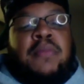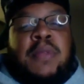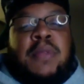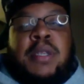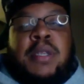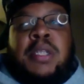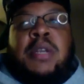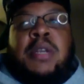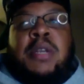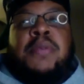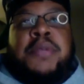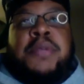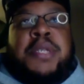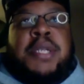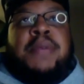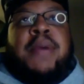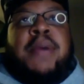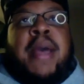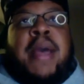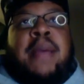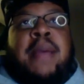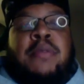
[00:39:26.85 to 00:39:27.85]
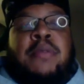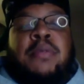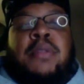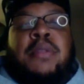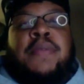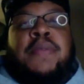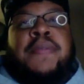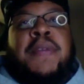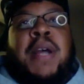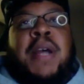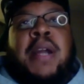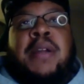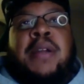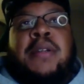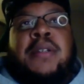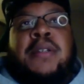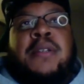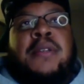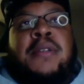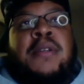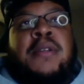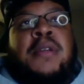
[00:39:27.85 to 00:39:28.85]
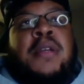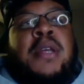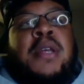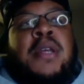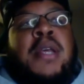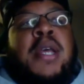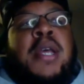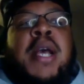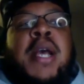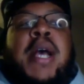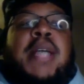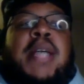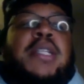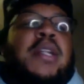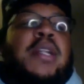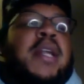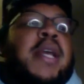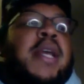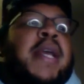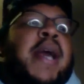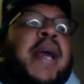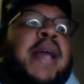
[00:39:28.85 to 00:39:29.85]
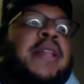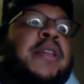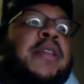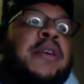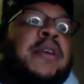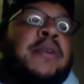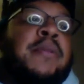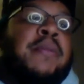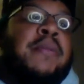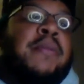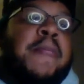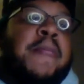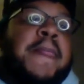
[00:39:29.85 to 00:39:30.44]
So we'll see what happens with the Flyers. That's all I got, though.